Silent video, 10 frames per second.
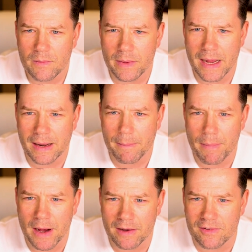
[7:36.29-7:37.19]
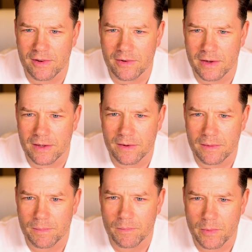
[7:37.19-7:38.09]
We got a bunch
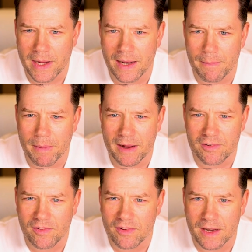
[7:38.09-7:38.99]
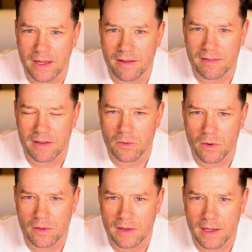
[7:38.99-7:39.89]
of cities in the
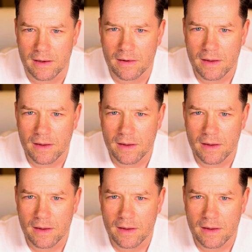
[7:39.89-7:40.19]
north end.